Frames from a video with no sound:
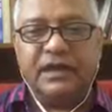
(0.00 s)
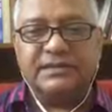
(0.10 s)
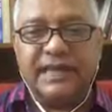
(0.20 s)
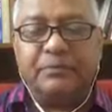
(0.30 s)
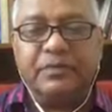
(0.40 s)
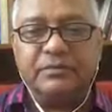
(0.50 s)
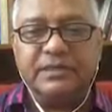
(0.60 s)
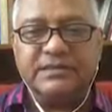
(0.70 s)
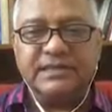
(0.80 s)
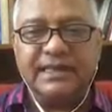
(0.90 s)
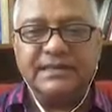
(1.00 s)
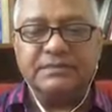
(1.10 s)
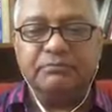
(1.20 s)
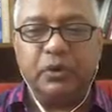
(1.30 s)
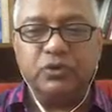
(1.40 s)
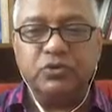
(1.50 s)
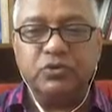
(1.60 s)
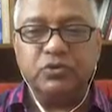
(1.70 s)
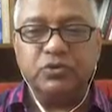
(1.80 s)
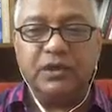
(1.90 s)
temperaments. And it's important
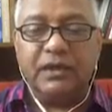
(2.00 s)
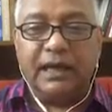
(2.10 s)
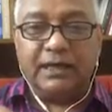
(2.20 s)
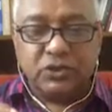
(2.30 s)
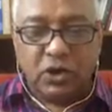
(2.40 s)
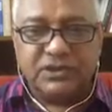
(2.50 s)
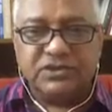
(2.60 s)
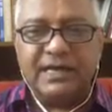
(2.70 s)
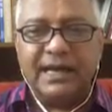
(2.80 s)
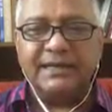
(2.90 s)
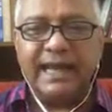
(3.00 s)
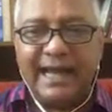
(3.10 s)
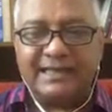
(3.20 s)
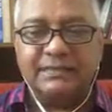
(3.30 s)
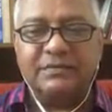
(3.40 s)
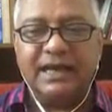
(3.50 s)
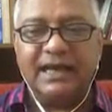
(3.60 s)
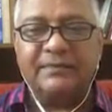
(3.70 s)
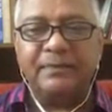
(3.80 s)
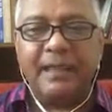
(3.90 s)
to acknowledge that, accept
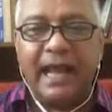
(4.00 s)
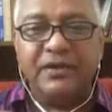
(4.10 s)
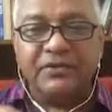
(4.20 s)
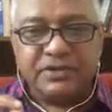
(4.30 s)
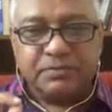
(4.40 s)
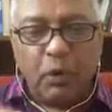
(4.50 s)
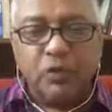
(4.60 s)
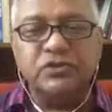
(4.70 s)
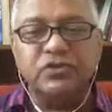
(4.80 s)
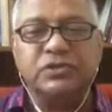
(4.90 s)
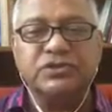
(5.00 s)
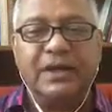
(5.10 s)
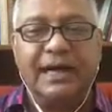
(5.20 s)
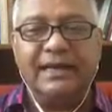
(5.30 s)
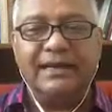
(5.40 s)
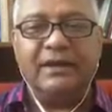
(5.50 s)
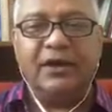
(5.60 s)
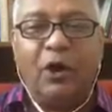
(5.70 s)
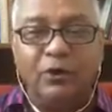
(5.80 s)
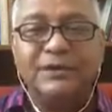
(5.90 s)
that, and respond to your child
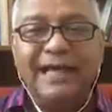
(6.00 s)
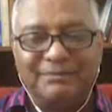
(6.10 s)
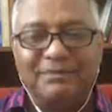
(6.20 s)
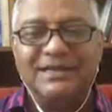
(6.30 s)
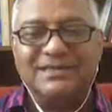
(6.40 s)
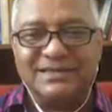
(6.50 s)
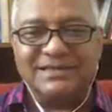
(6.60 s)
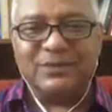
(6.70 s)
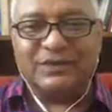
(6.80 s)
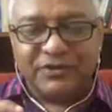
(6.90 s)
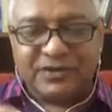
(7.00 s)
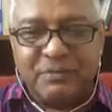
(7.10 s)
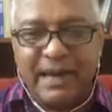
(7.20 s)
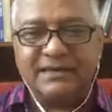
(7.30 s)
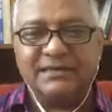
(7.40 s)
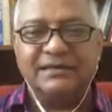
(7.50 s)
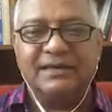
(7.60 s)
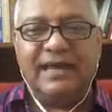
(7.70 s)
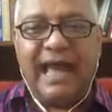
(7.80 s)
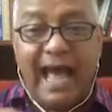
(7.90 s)
on that basis with respect
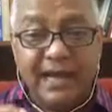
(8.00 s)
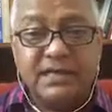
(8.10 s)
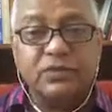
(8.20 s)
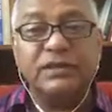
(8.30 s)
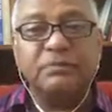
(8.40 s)
and with